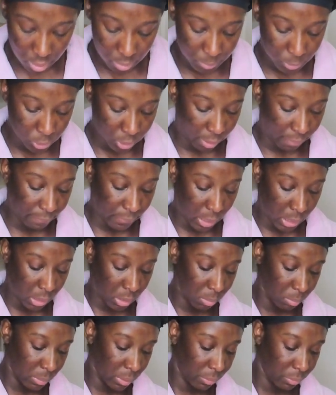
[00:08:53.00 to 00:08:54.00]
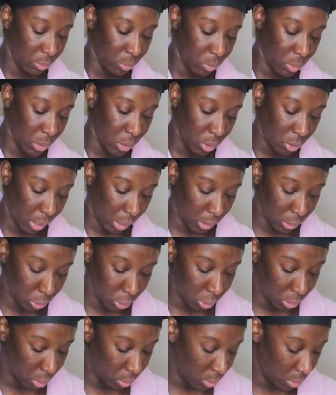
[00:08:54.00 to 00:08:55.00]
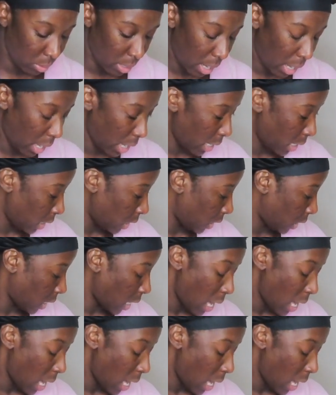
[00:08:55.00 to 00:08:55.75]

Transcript: Let me try to find some different ones so I can show you guys.